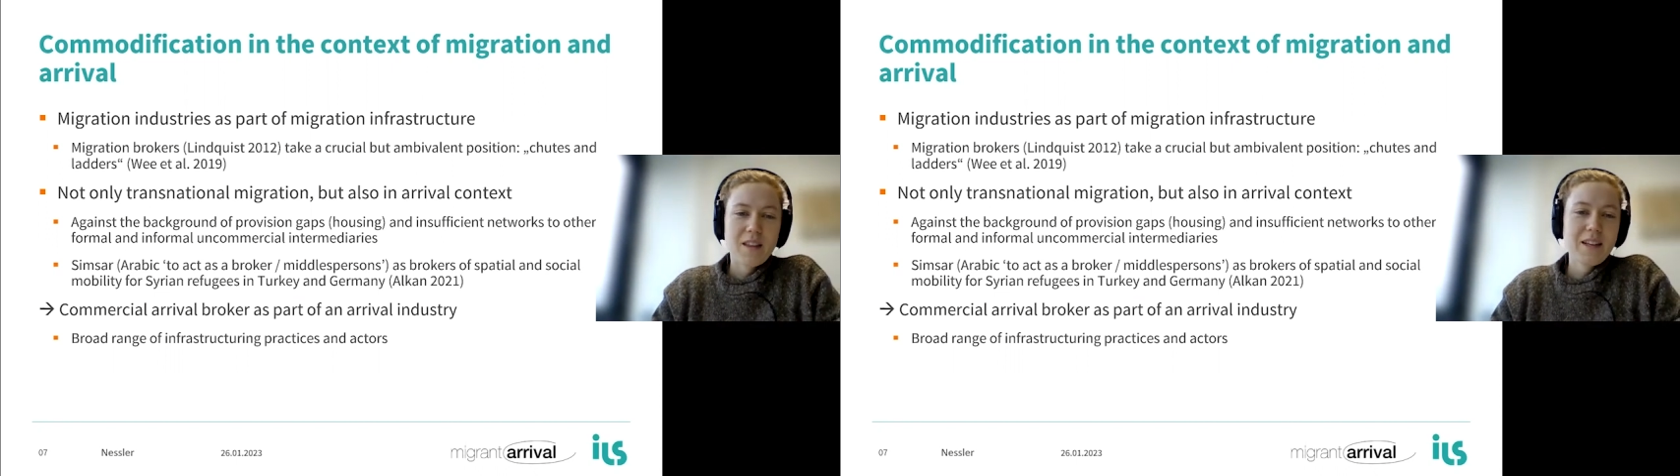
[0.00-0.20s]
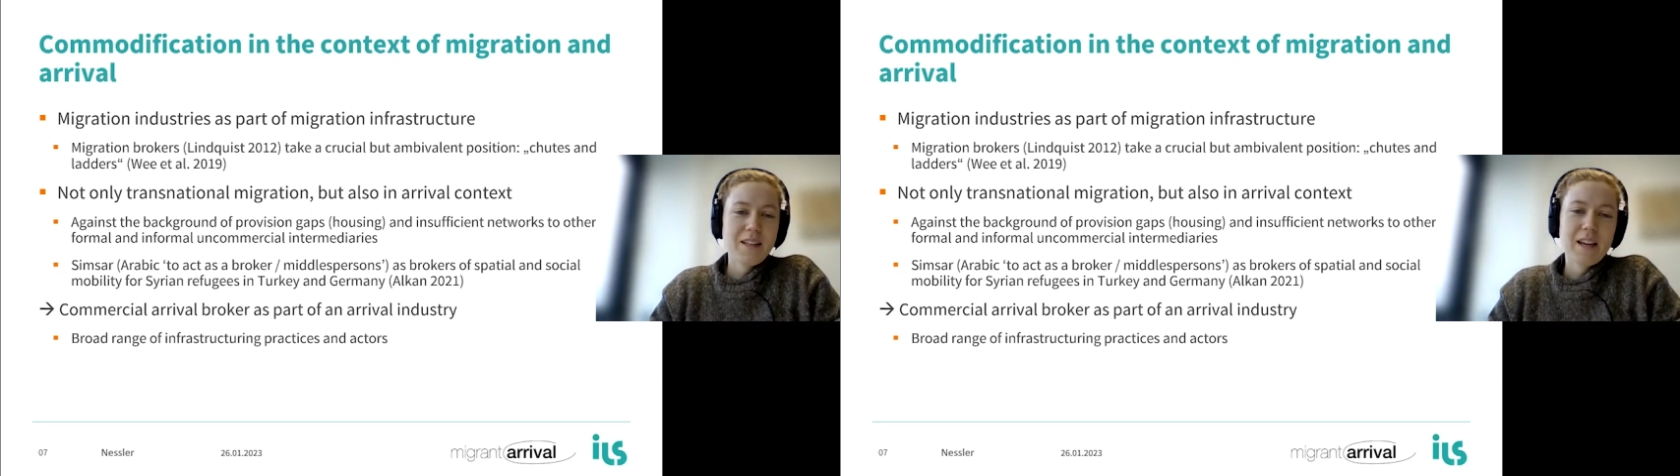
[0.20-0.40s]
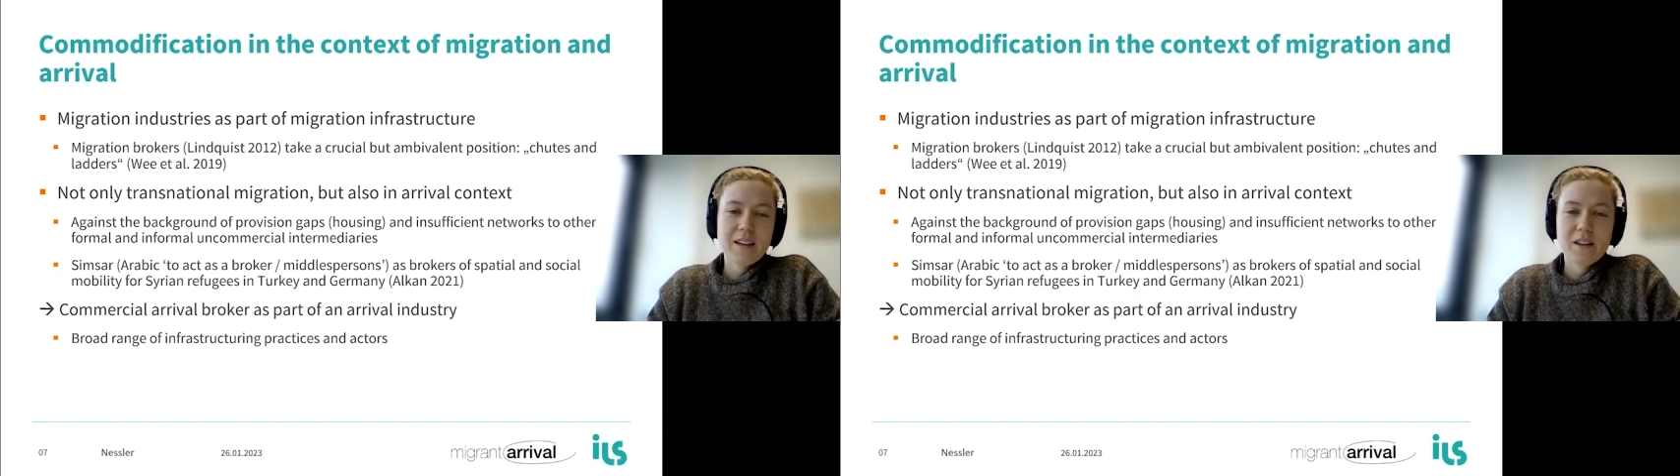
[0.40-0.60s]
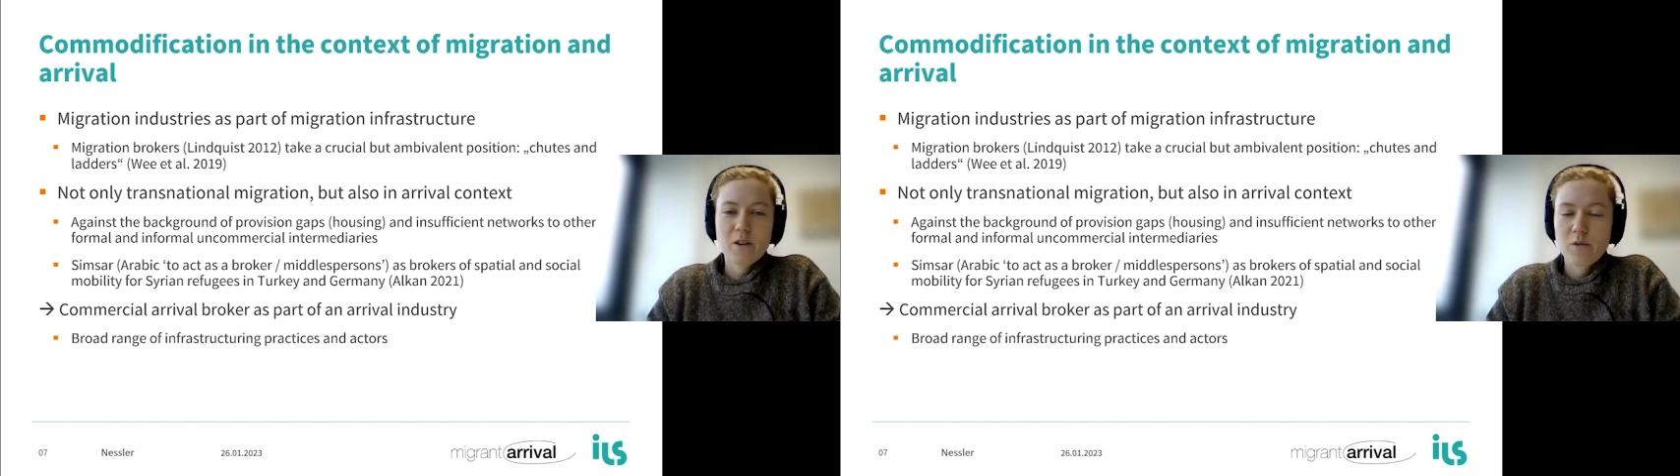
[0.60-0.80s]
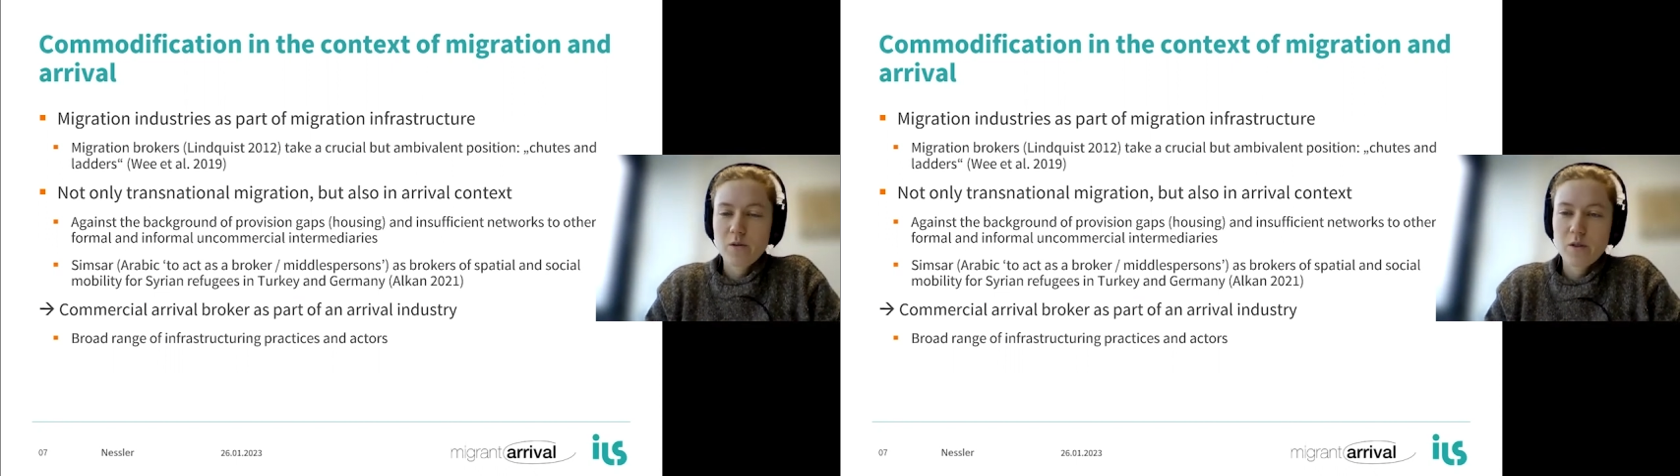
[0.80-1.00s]
they take a
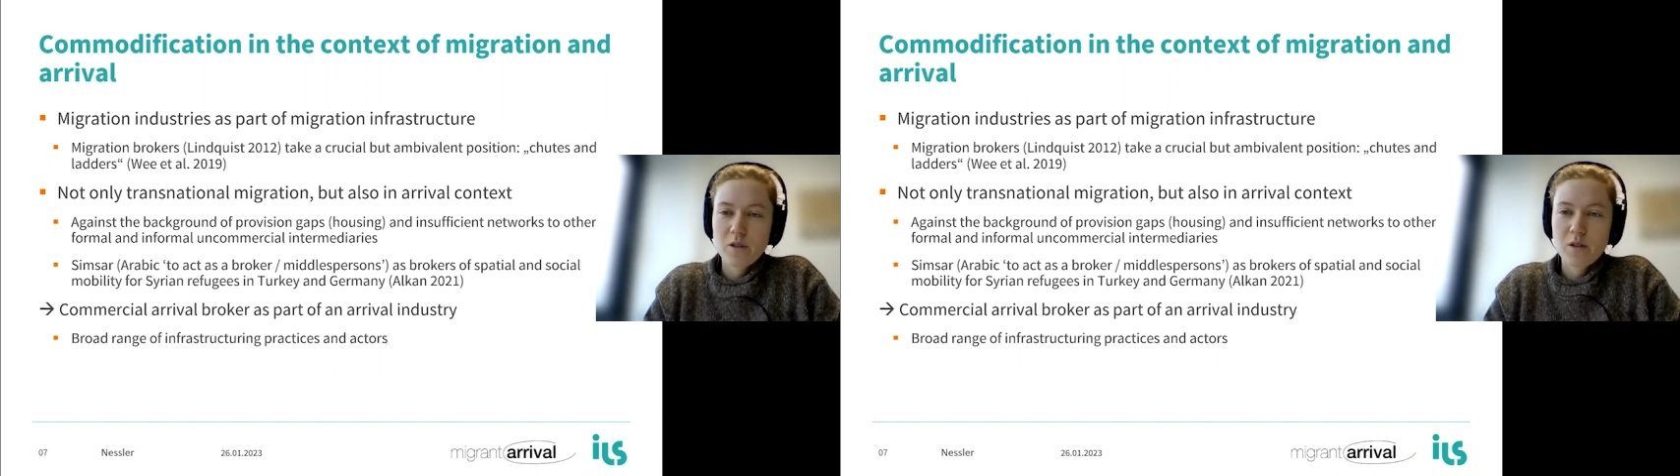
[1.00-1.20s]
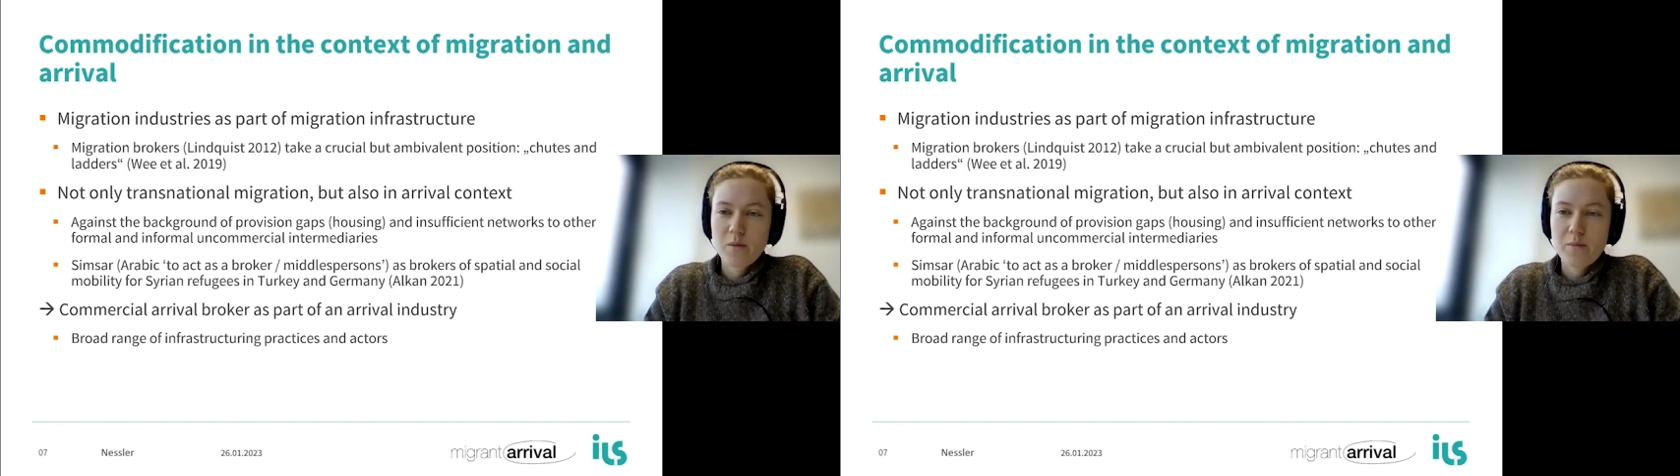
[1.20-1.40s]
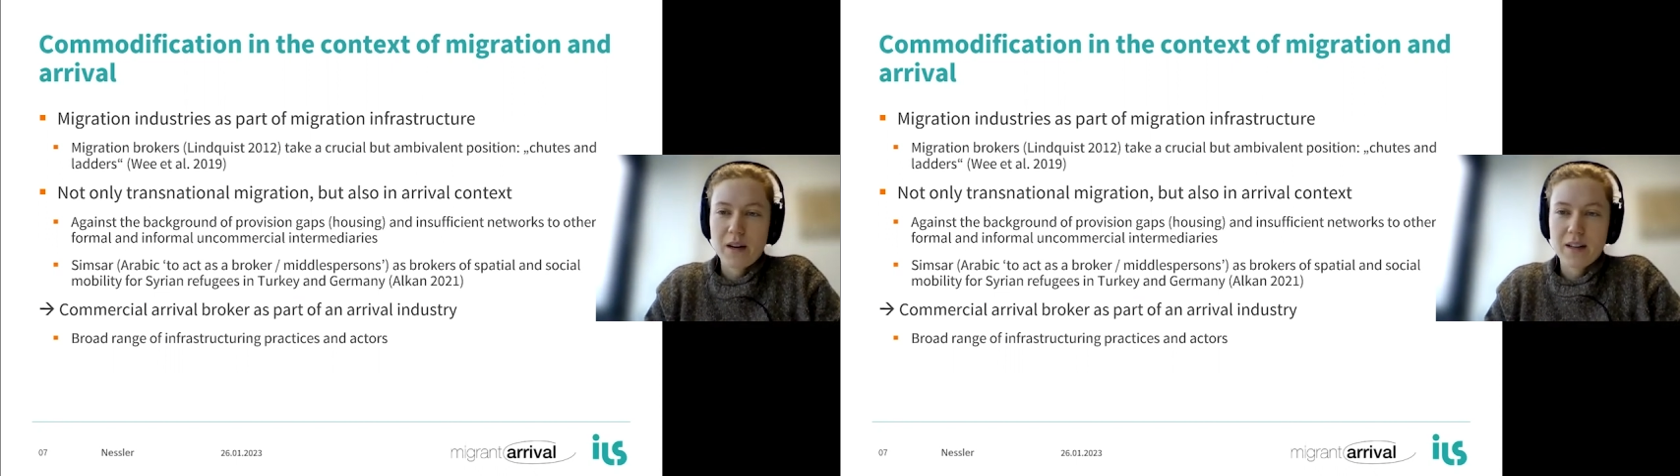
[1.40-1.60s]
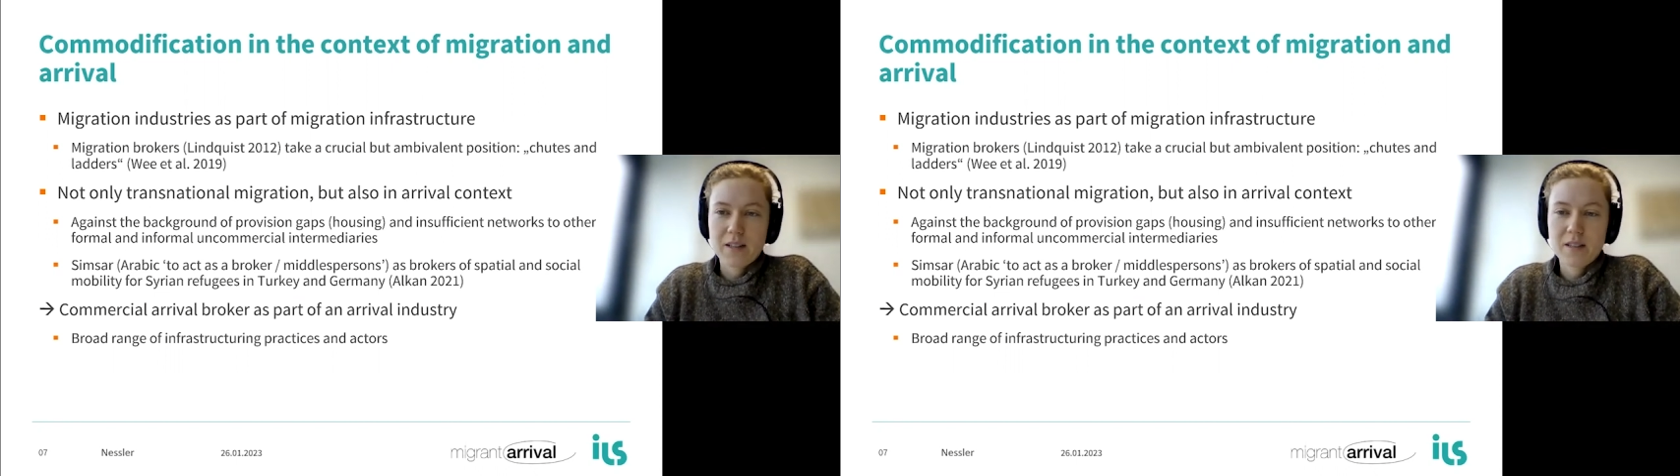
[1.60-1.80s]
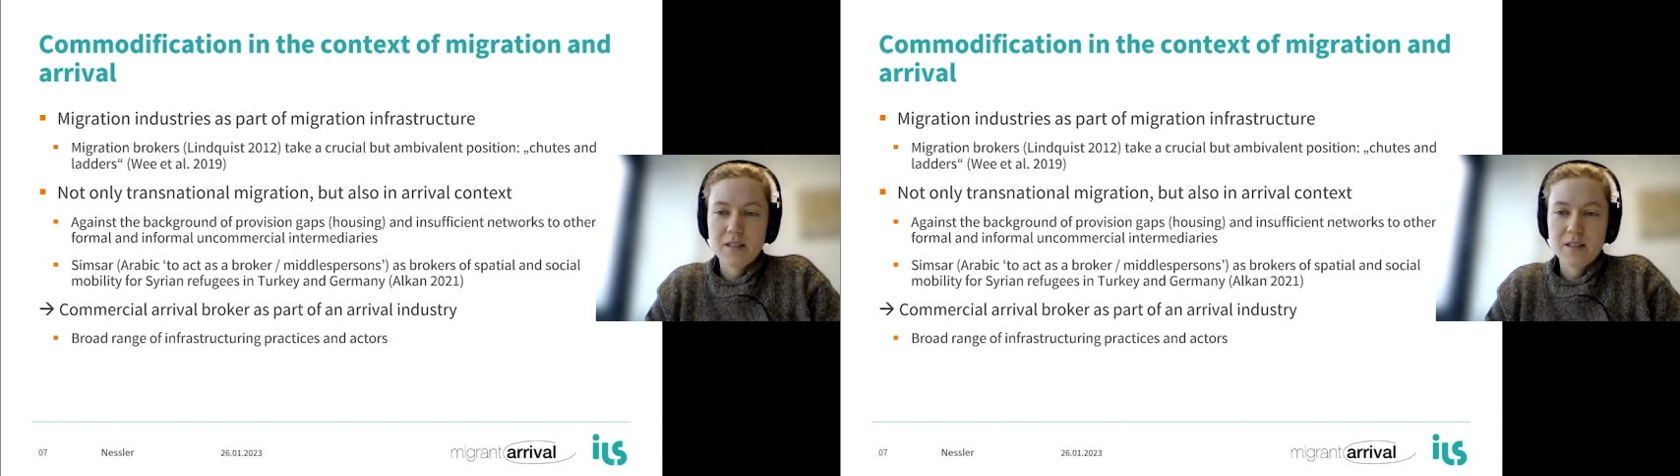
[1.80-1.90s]
crucial but